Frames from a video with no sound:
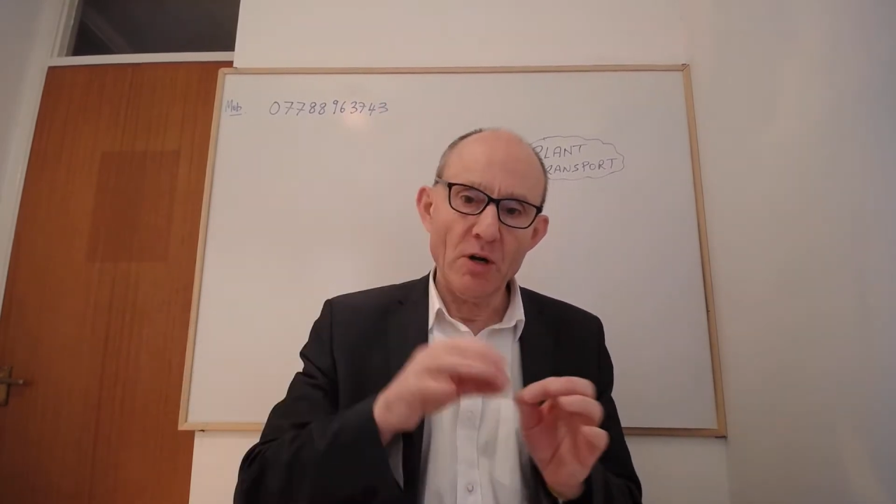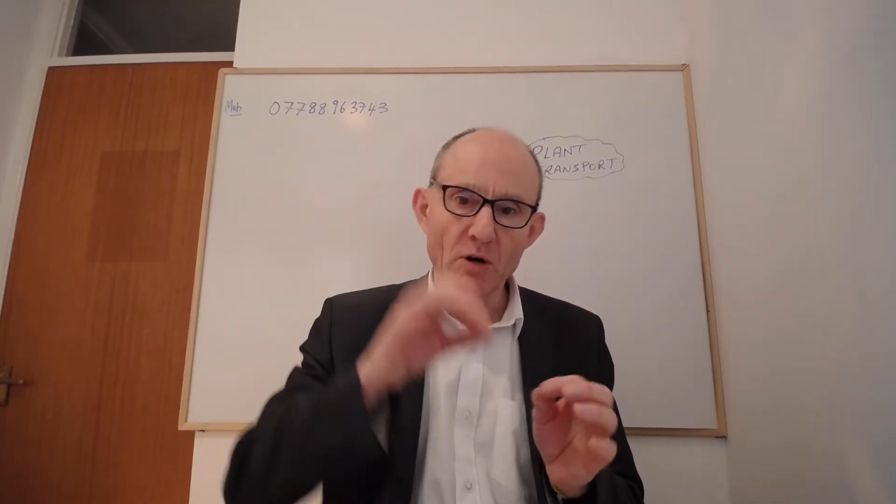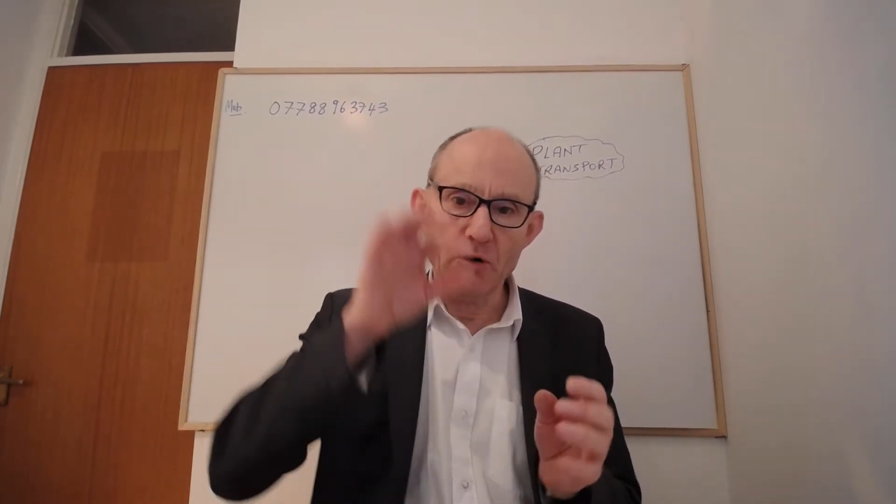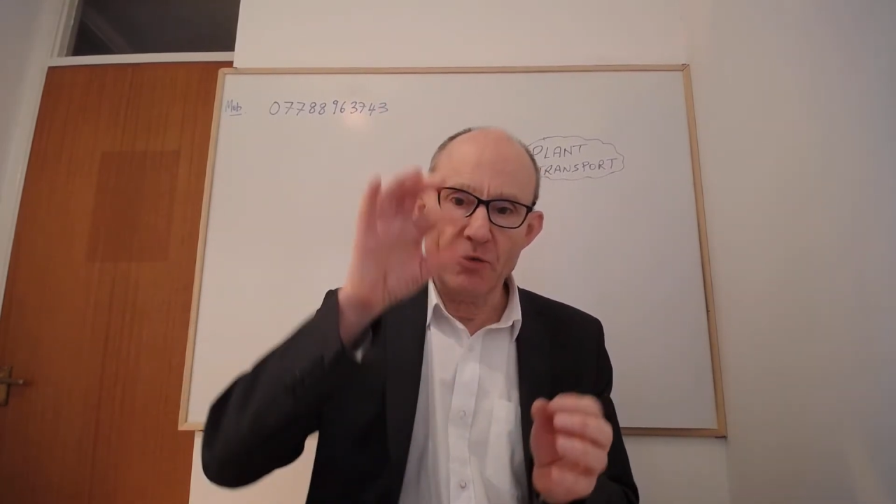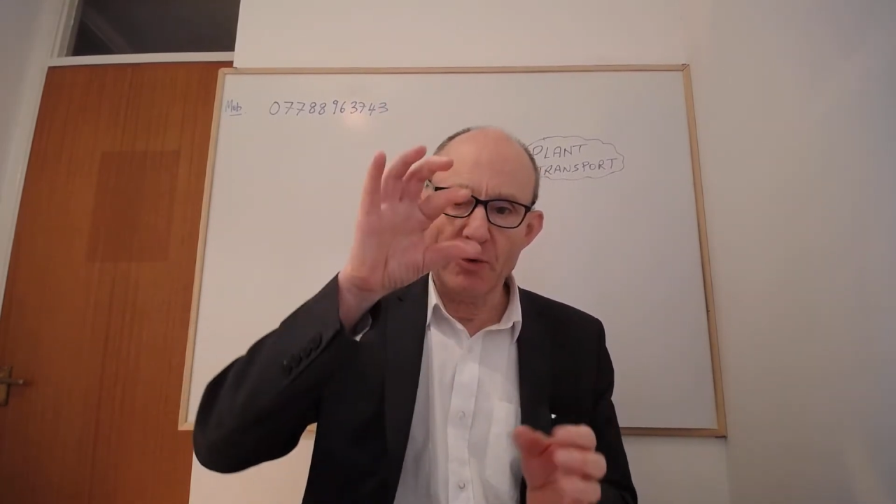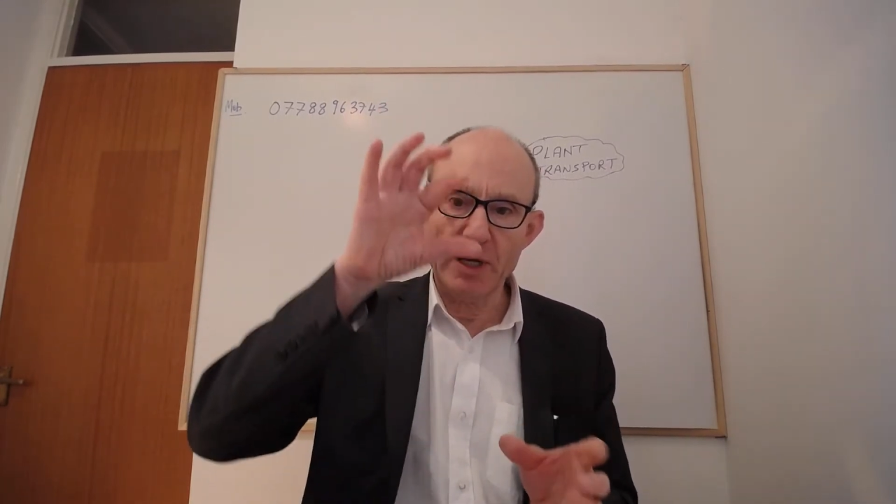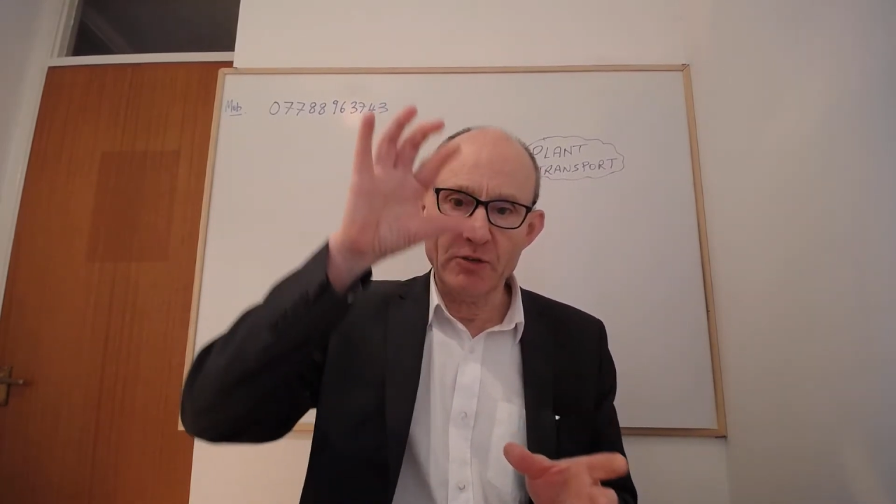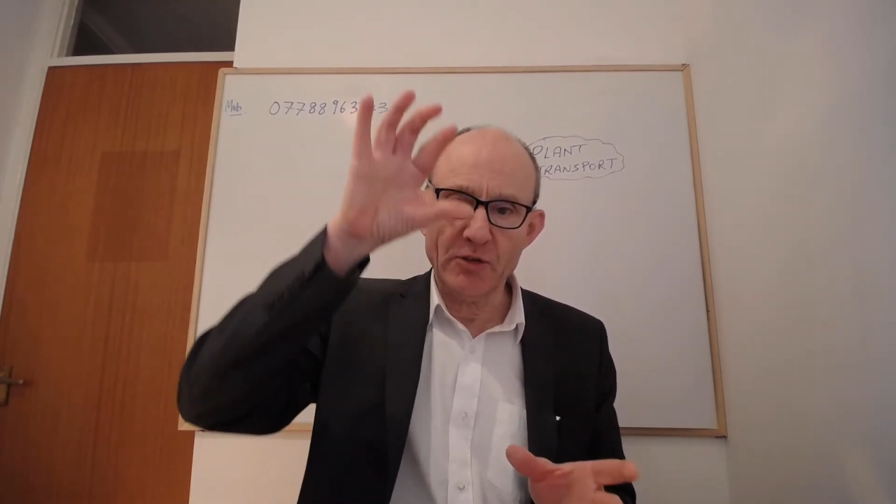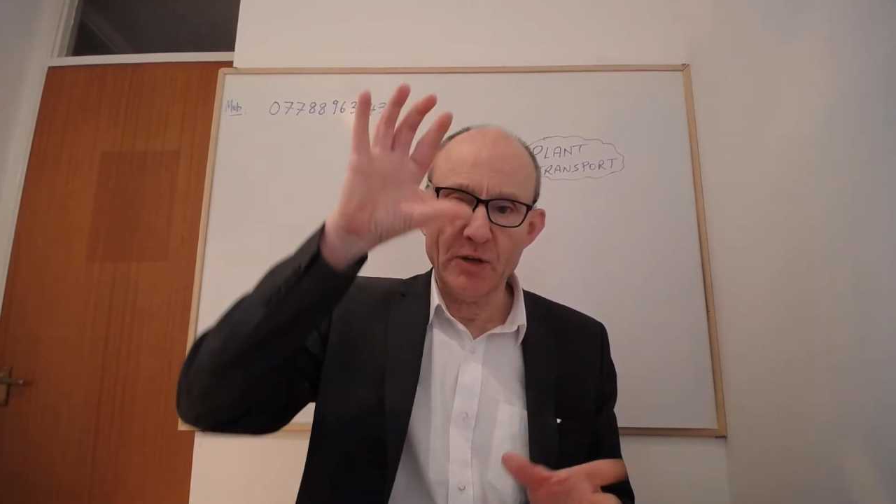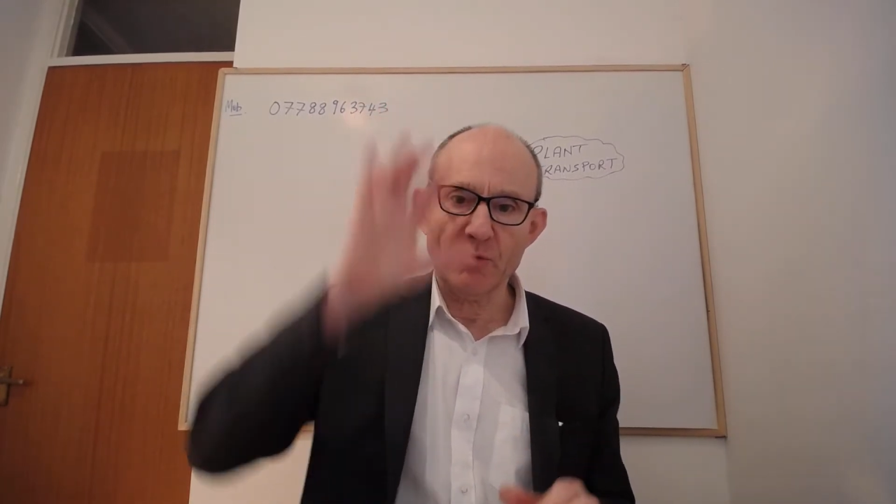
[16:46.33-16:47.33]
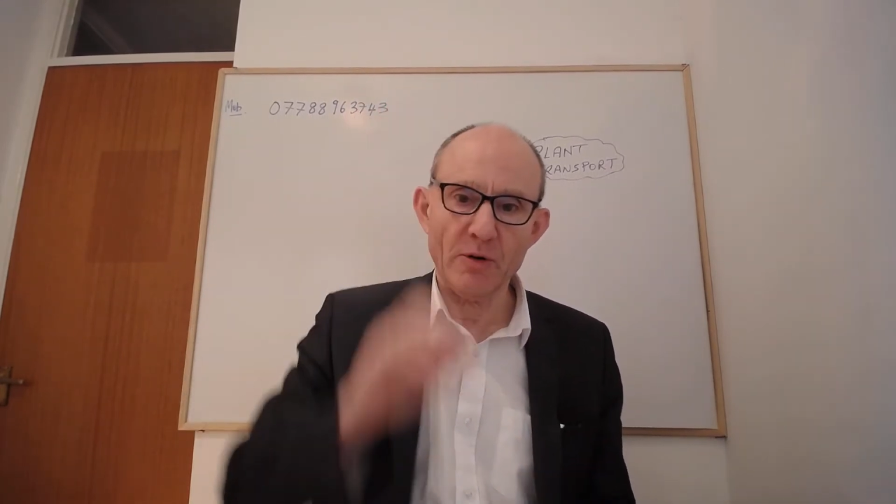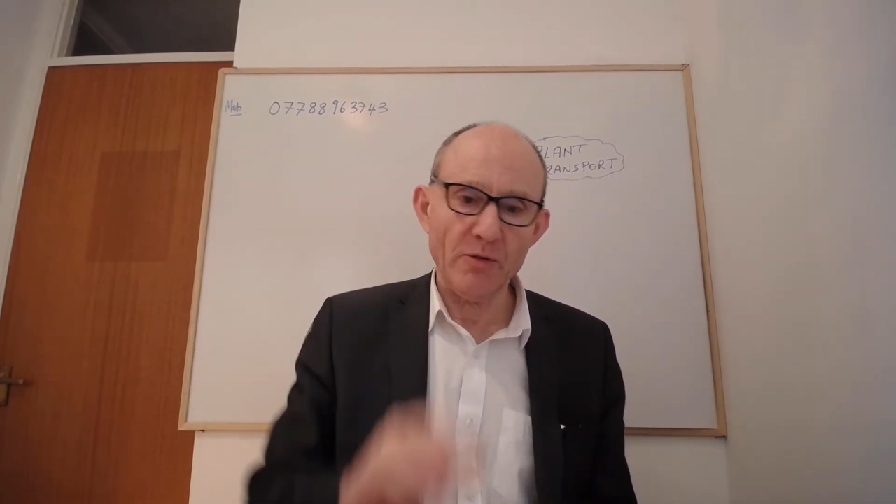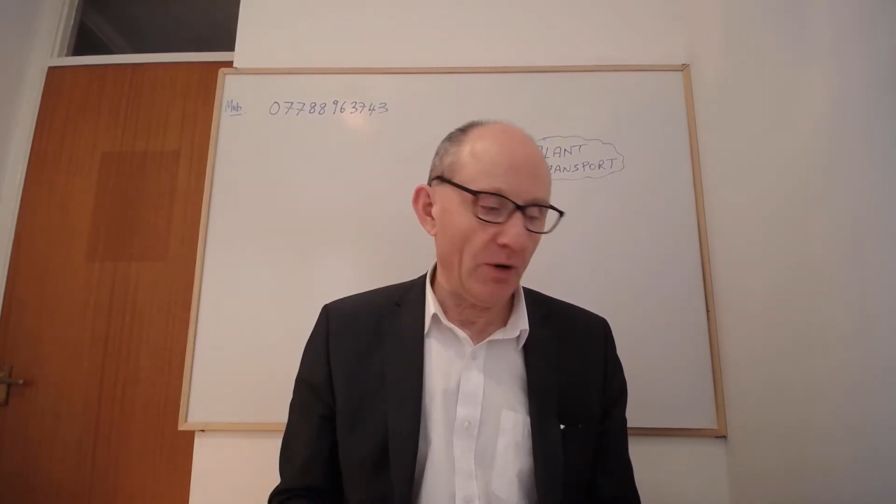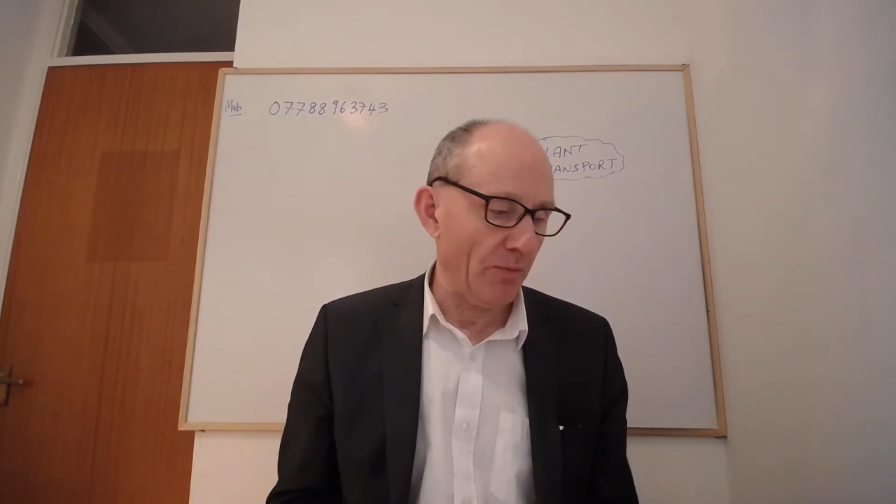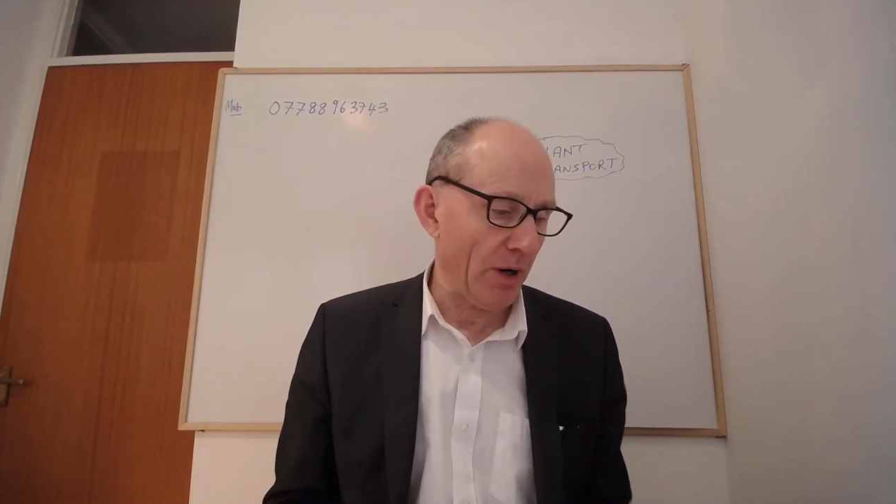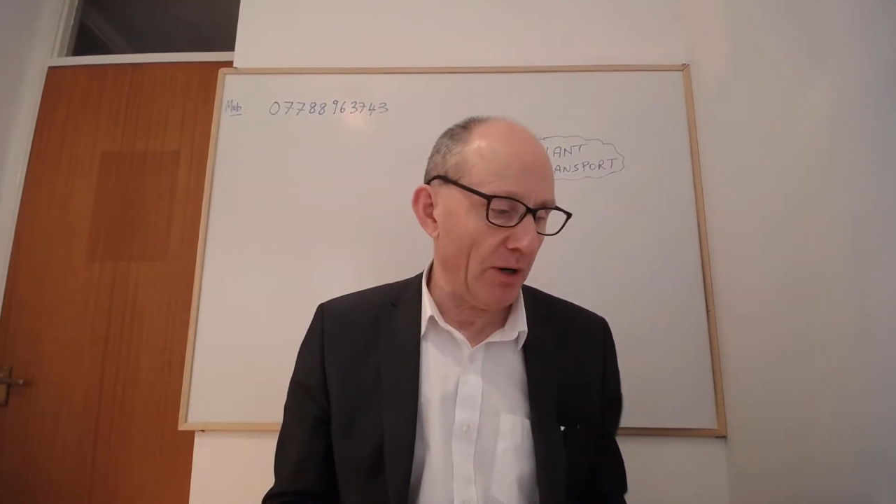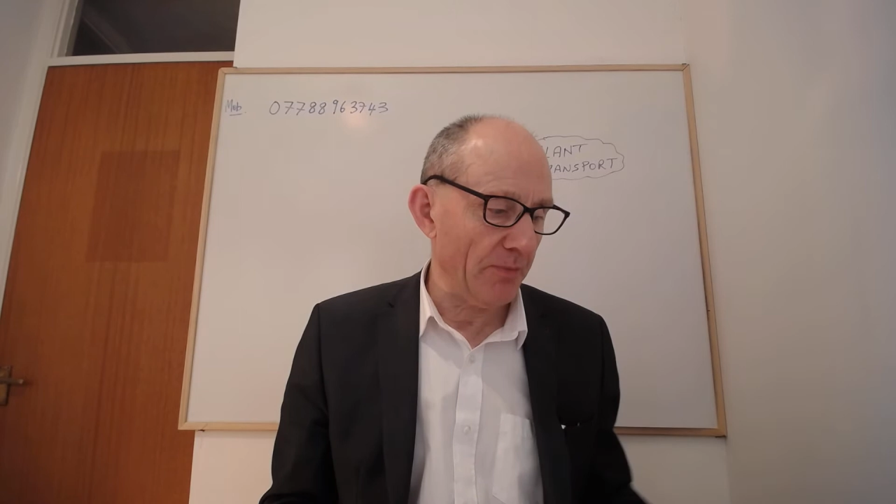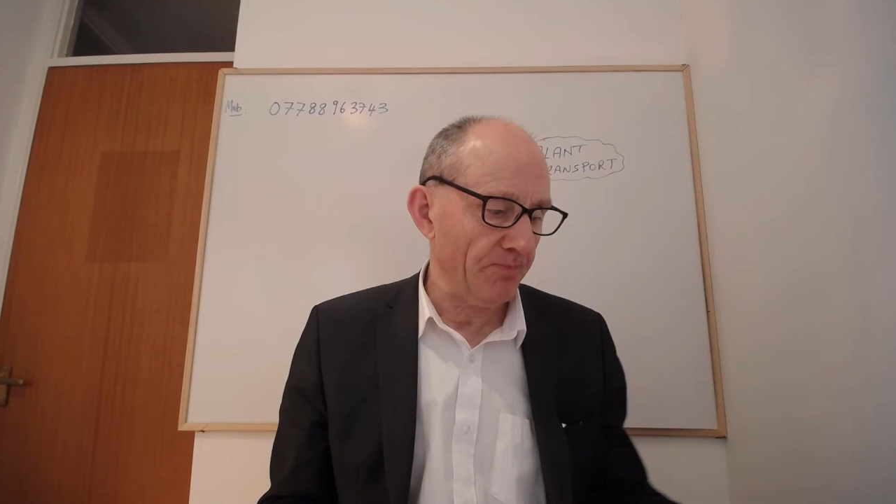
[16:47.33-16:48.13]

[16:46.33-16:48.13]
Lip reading: or the rings get further apart.